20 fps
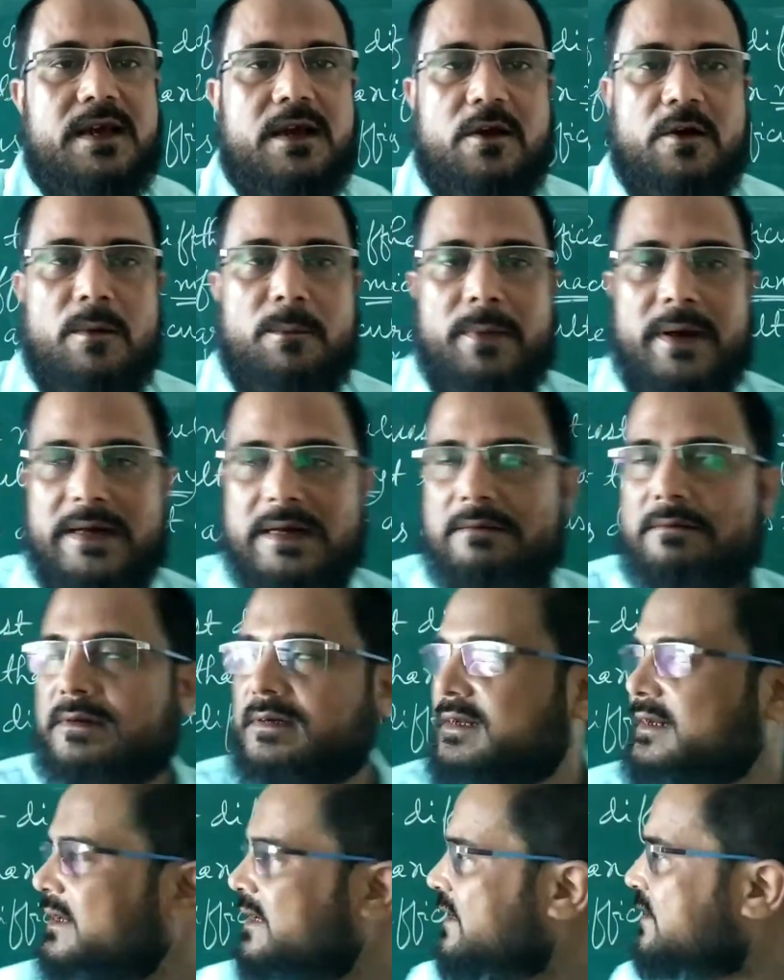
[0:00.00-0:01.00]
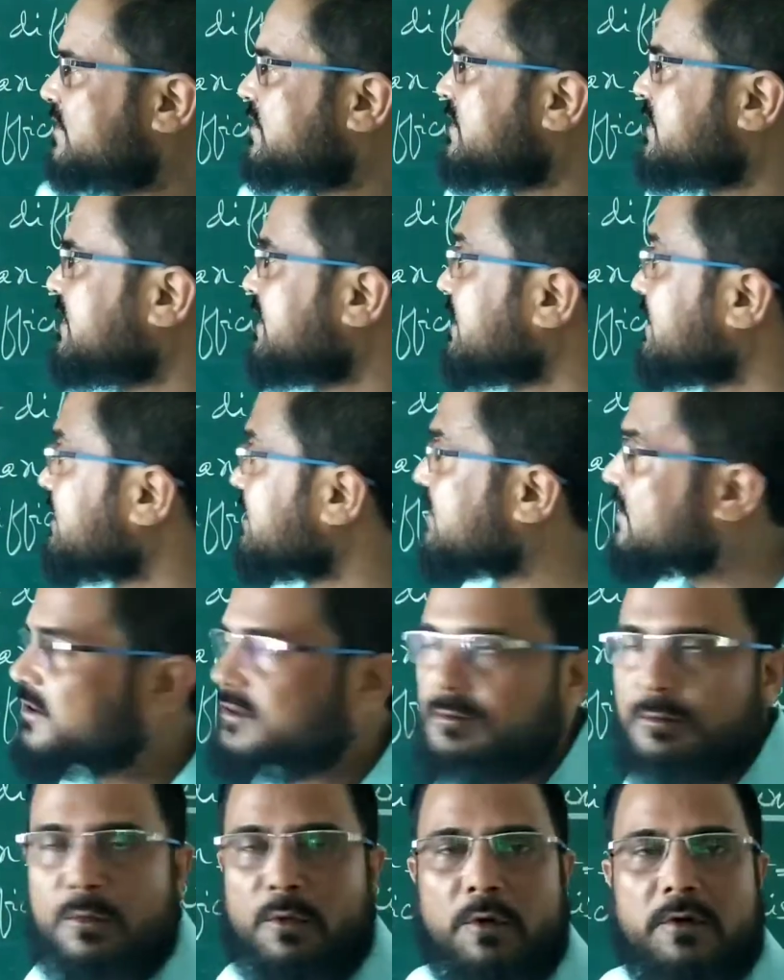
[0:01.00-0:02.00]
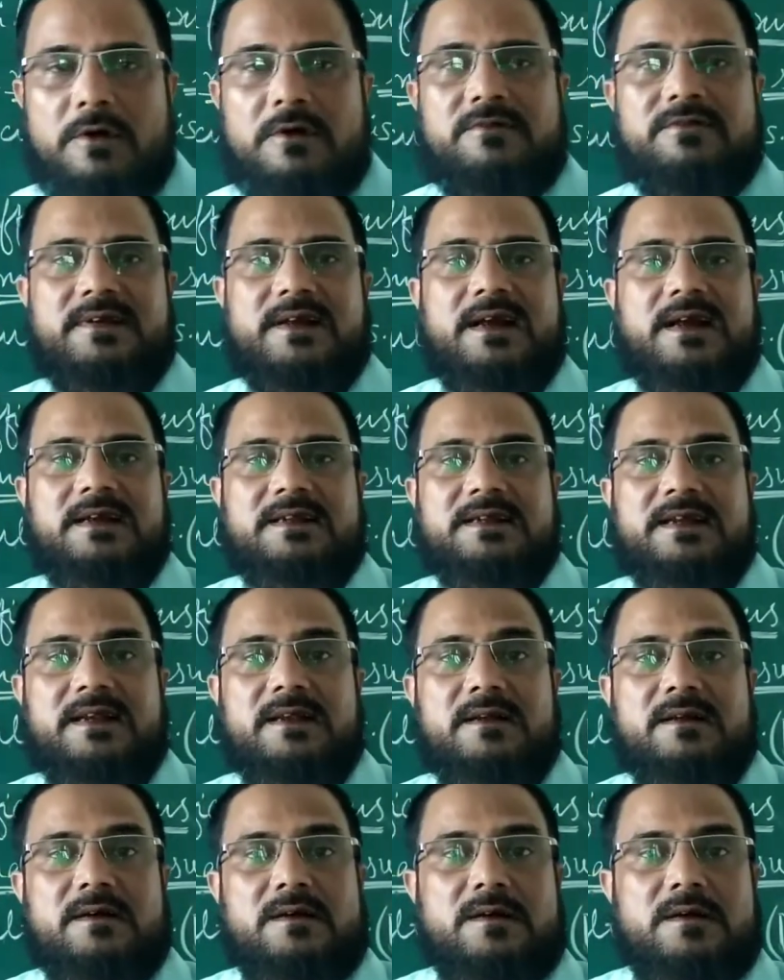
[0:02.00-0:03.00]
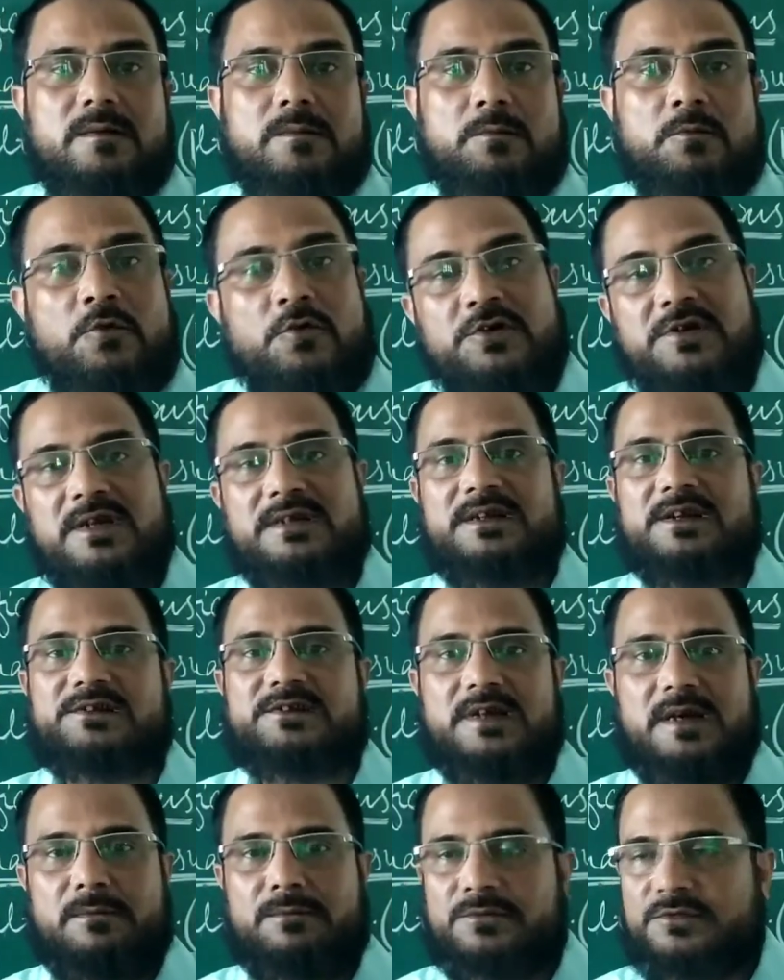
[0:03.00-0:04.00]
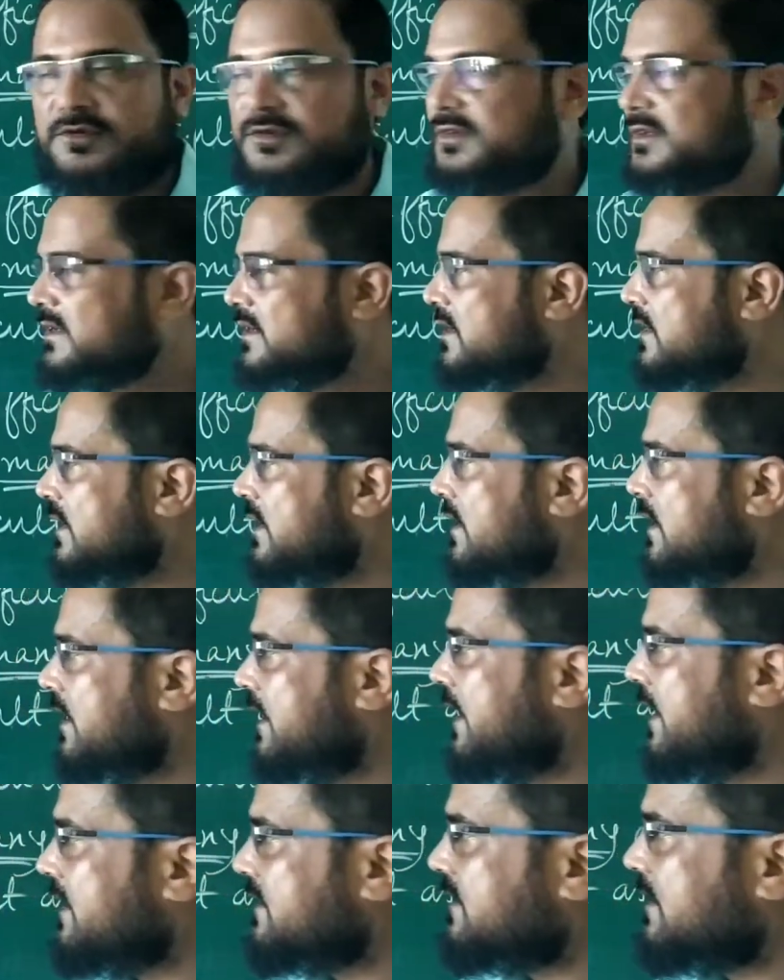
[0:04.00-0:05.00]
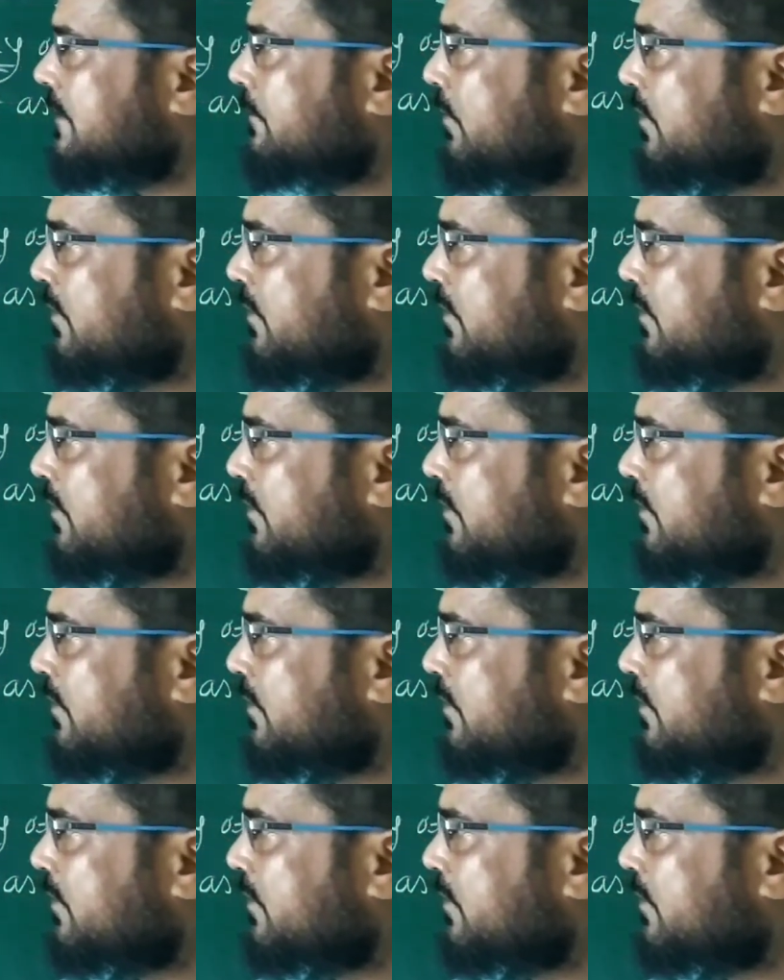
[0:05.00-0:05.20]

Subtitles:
Comparative degree is, this is more difficult than most other sums. And then